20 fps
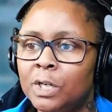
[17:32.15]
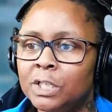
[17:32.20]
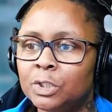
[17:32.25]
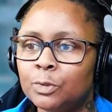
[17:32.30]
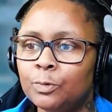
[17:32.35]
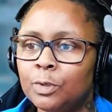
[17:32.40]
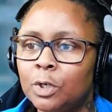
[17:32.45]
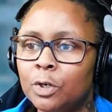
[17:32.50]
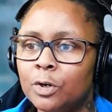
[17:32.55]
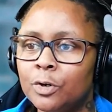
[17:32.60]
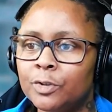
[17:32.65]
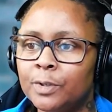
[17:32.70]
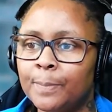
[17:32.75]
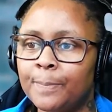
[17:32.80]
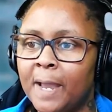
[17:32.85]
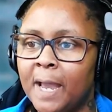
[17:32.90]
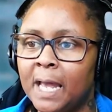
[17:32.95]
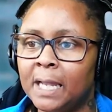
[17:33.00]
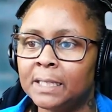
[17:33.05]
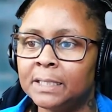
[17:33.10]
Once we heard the
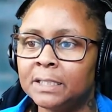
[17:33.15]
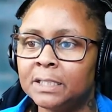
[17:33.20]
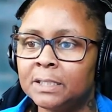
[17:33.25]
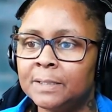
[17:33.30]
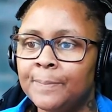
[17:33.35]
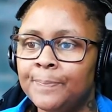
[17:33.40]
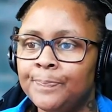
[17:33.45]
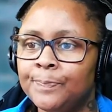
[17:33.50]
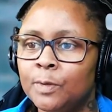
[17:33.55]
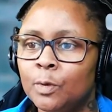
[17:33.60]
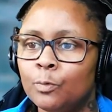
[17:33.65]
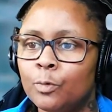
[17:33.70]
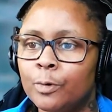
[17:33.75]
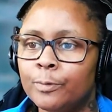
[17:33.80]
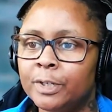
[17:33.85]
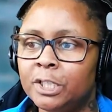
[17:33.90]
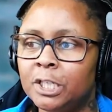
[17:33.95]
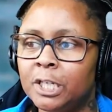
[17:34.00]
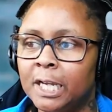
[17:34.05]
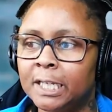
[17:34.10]
pallets
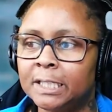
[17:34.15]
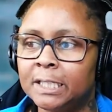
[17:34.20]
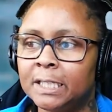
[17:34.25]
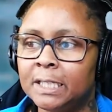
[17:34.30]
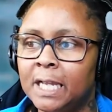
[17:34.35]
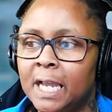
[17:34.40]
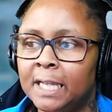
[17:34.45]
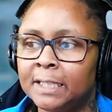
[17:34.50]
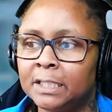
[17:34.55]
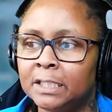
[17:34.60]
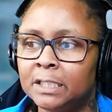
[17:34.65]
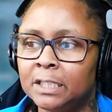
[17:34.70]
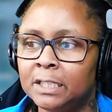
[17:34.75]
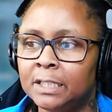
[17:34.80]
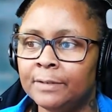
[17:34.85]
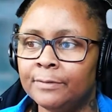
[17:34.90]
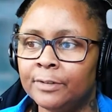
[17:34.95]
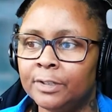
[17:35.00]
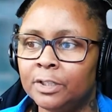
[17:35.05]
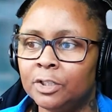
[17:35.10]
were rejected at the
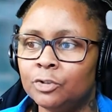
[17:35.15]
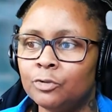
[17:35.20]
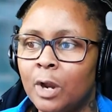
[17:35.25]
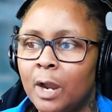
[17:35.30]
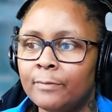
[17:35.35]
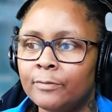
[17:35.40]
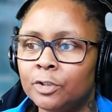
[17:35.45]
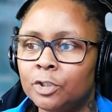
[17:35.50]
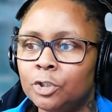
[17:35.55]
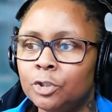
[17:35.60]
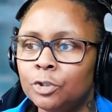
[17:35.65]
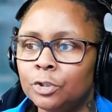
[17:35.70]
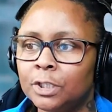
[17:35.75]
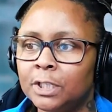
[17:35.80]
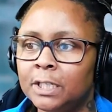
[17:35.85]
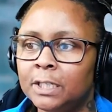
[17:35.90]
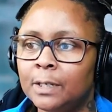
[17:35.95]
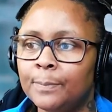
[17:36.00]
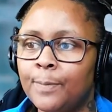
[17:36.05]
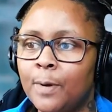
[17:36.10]
delivery, the driver
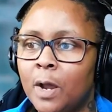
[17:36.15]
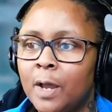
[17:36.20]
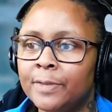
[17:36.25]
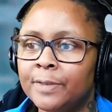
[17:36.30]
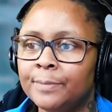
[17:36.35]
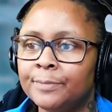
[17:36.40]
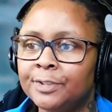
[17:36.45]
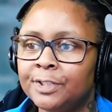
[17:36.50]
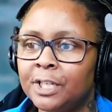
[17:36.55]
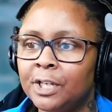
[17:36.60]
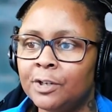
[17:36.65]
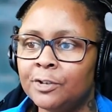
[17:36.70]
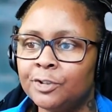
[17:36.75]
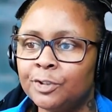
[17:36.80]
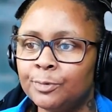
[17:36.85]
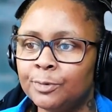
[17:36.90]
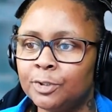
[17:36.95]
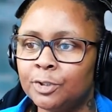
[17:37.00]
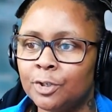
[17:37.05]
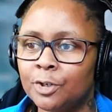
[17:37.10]
took it upon
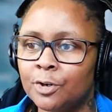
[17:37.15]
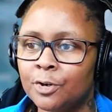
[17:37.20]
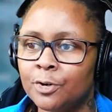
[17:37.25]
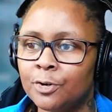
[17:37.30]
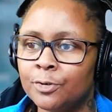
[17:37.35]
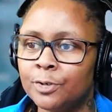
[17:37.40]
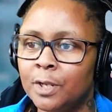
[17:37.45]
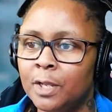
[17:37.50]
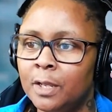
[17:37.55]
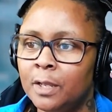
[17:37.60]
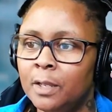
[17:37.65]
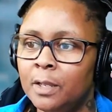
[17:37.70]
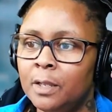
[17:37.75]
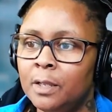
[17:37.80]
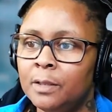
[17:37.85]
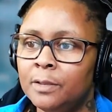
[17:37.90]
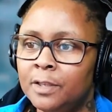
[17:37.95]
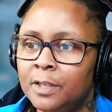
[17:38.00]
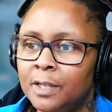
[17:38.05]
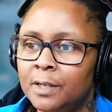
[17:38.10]
themselves to return
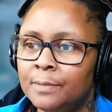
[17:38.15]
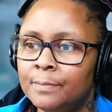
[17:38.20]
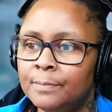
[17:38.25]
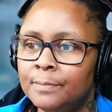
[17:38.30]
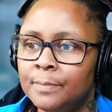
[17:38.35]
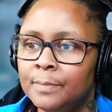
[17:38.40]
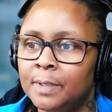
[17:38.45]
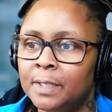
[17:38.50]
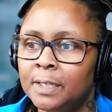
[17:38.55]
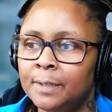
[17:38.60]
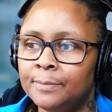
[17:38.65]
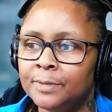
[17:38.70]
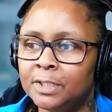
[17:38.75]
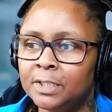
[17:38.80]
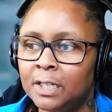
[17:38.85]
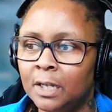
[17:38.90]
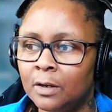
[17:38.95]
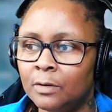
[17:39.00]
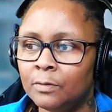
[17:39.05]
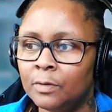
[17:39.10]
them
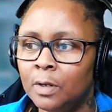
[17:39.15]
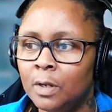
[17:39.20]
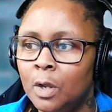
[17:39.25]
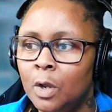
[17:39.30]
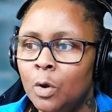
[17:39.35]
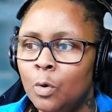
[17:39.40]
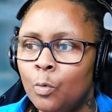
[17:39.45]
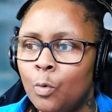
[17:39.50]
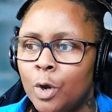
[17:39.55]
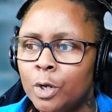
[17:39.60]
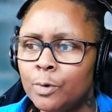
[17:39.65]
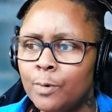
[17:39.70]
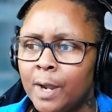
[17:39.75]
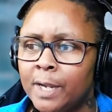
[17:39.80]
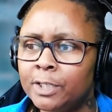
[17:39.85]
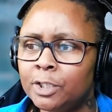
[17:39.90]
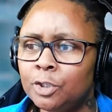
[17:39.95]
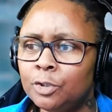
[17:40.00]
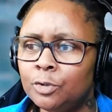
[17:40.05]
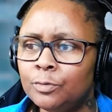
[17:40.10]
himself. What do
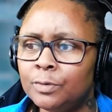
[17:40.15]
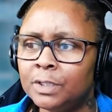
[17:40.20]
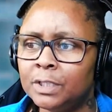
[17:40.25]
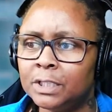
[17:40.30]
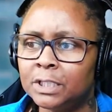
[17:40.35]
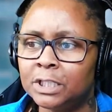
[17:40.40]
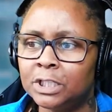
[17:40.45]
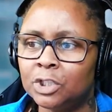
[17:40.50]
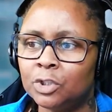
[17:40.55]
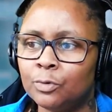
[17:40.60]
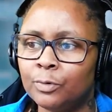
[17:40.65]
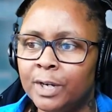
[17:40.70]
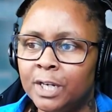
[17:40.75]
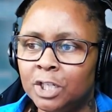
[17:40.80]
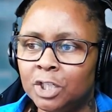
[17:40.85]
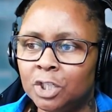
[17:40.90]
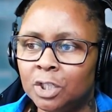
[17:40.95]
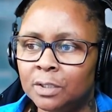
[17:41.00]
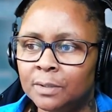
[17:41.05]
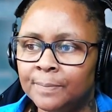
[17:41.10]
I do in this
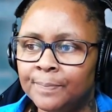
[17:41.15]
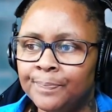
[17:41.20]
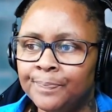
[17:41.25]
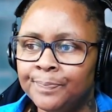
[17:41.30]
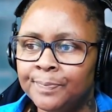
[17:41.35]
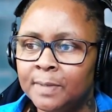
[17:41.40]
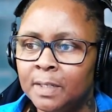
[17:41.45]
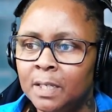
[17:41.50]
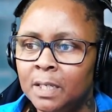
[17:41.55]
situation?